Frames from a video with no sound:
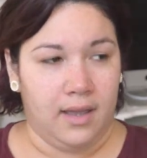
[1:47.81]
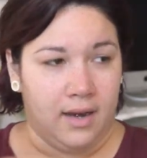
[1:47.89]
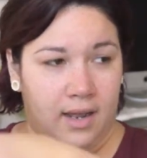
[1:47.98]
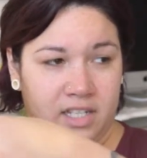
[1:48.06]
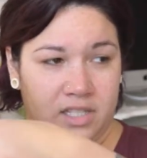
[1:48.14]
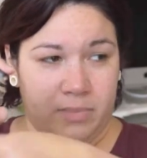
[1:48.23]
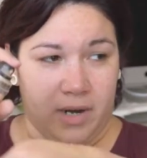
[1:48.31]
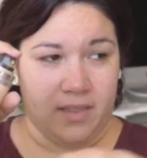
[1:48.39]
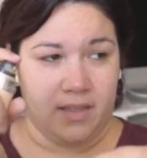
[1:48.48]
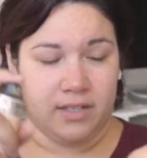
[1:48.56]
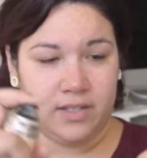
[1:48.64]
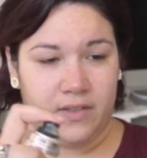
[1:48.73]
and I spray
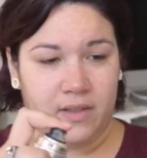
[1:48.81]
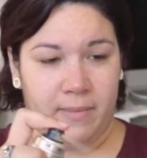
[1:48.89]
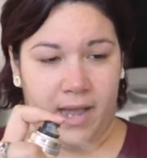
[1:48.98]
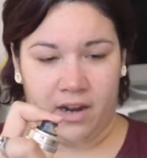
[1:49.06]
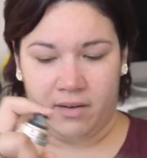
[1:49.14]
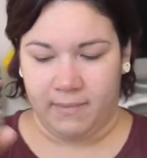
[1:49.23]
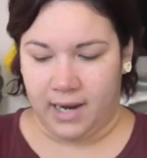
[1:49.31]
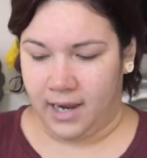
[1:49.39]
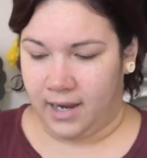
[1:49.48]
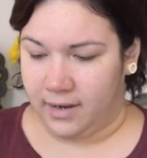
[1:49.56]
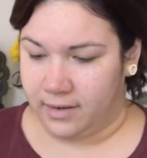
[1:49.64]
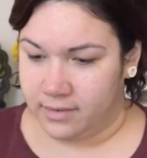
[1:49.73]
this on the back of my
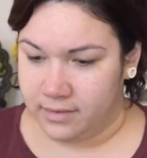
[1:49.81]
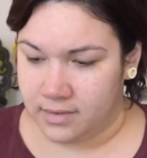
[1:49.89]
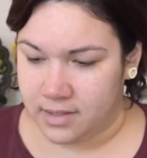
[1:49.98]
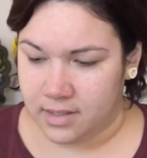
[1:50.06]
hand,